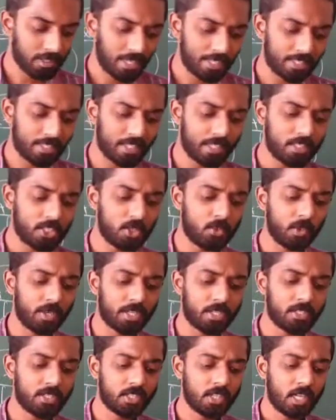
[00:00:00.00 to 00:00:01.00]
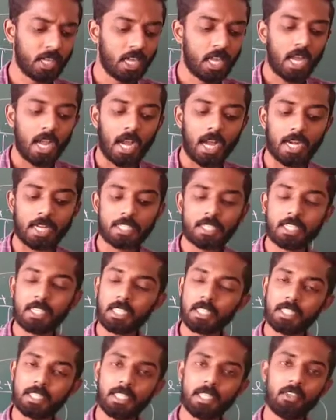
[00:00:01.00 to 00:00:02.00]
And the next one is
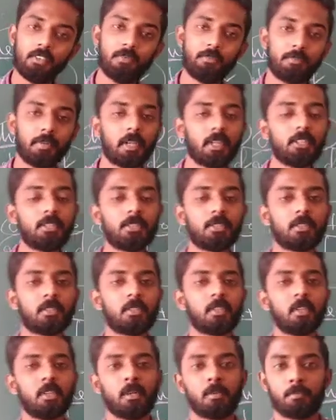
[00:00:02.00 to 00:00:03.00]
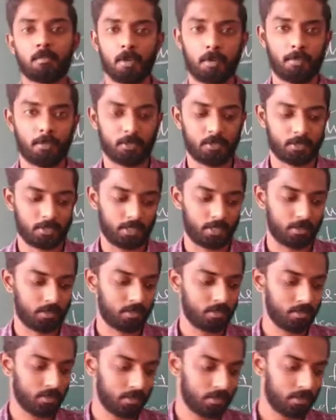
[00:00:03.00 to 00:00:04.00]
adjective plus preposition.
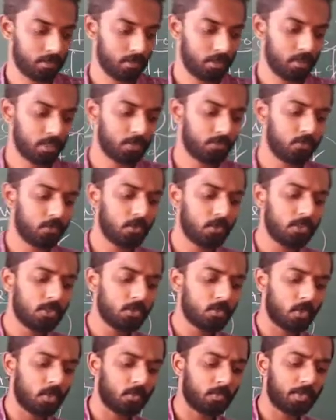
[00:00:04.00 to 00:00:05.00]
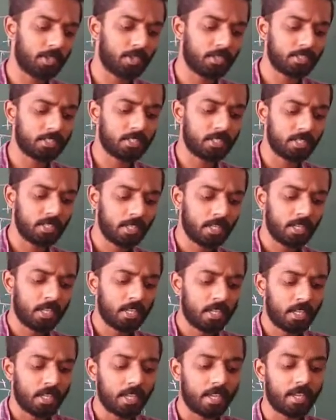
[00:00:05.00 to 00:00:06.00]
The first one we see
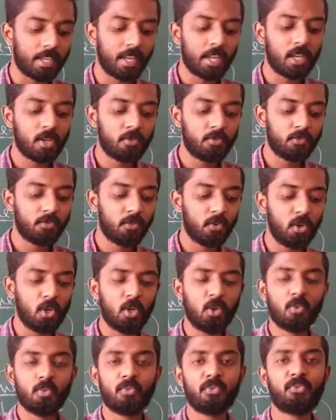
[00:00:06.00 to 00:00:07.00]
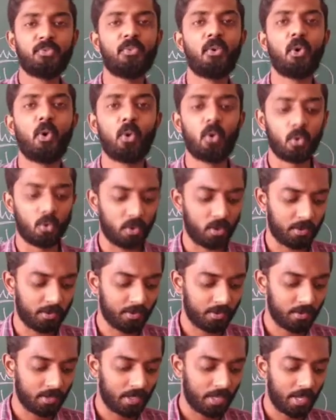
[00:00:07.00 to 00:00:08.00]
grateful
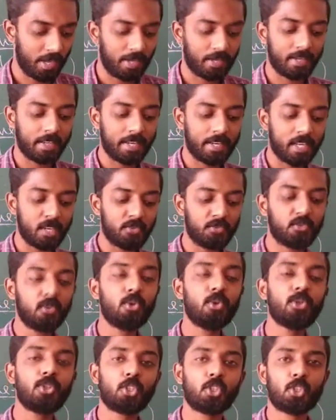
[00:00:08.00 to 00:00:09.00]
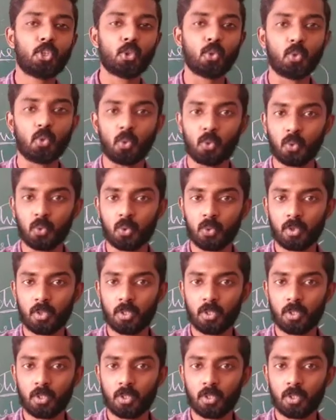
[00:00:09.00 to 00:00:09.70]
for and grateful to.